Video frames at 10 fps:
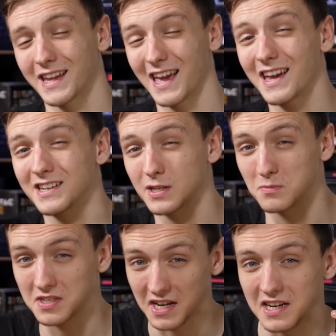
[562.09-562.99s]
getting
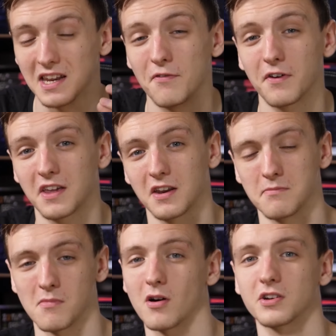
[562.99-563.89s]
some
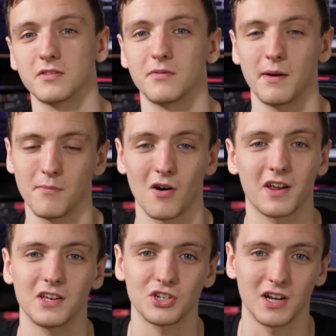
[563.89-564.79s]
significant mar uh,
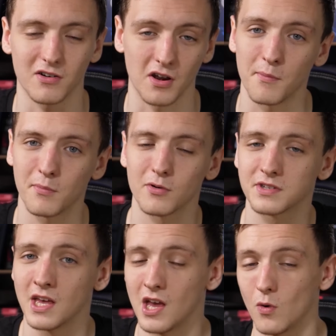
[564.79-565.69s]
market share
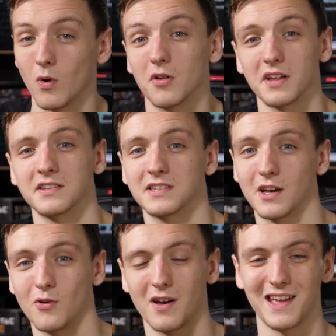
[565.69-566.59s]
numbers while
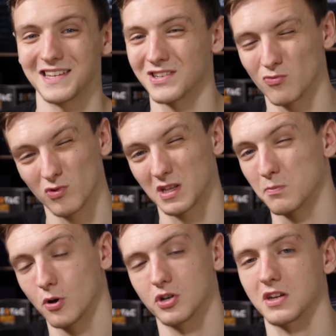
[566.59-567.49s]
Intel isn't really
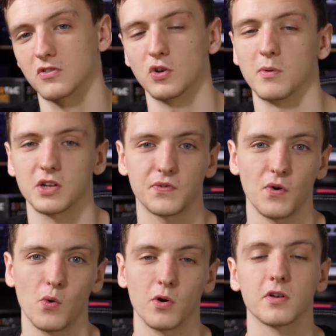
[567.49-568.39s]
pushing too much
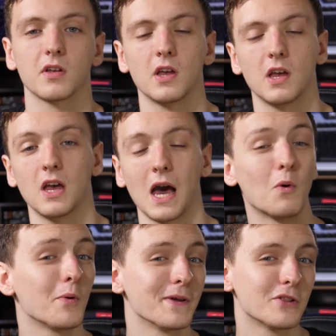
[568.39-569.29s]
forward. I
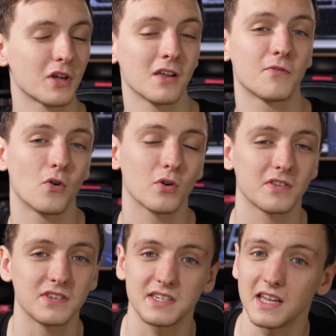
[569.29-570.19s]
will be looking
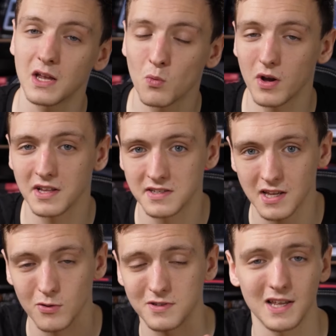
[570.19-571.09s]
forward to seeing what
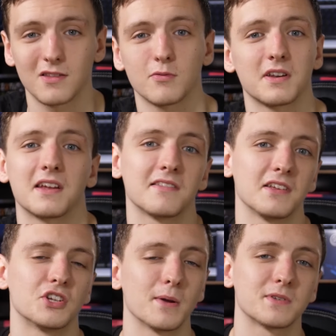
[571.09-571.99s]
Intel's
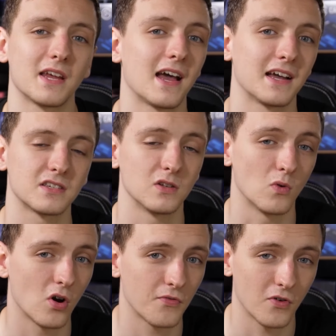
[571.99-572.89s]
Z390 chipset has
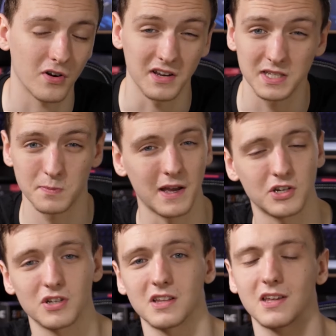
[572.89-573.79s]
to offer and
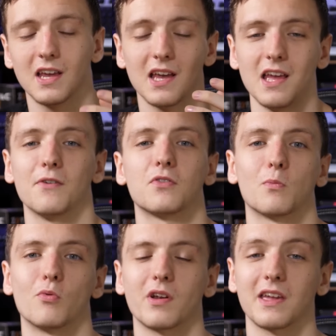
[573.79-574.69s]
especially if
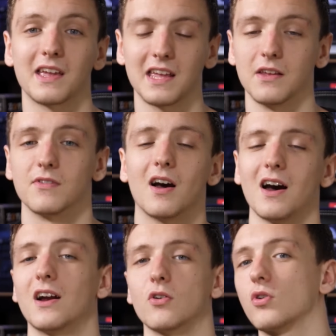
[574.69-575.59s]
they're bringing even
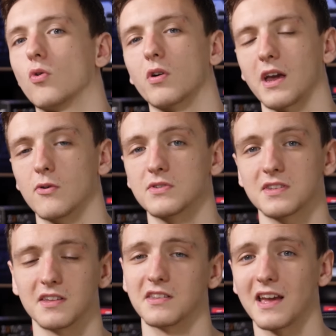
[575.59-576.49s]
higher core
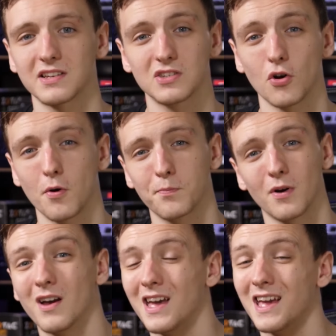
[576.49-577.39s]
counts to the desktop,
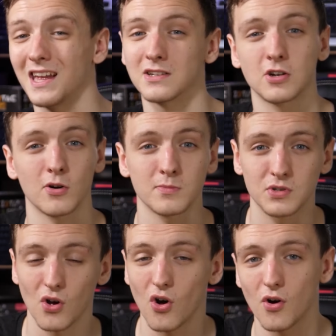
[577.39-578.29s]
but in
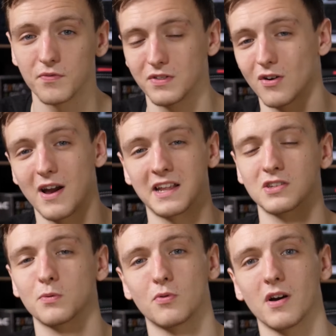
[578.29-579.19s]
terms of their
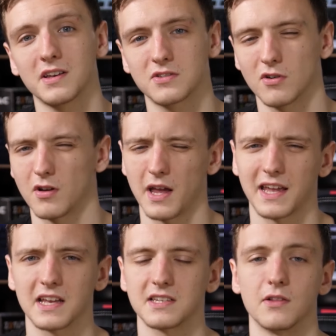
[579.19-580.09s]
enterprise or
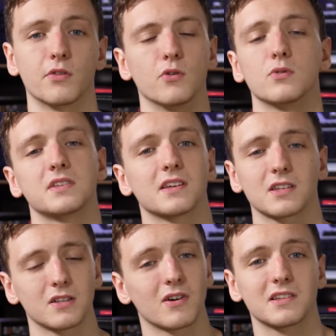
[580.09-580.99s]
I guess
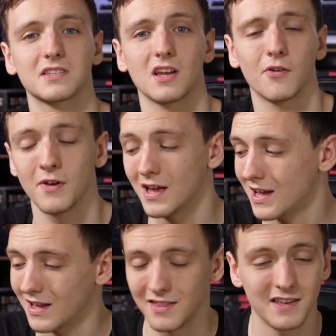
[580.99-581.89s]
enthusiast grade stuff,
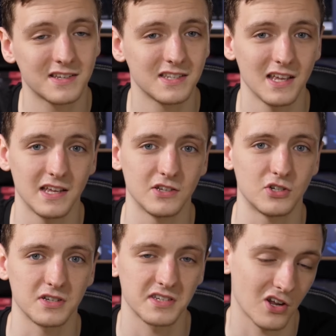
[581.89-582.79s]
this
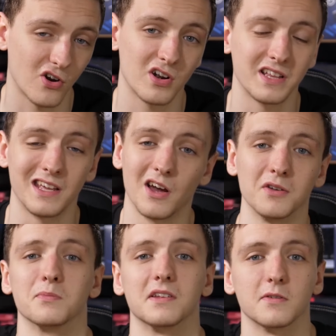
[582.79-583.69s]
is just currently
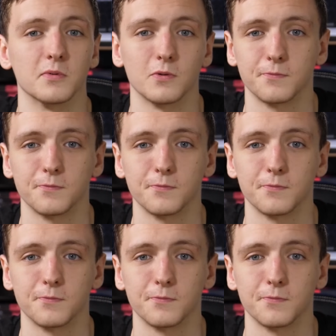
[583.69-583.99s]
unbeatable.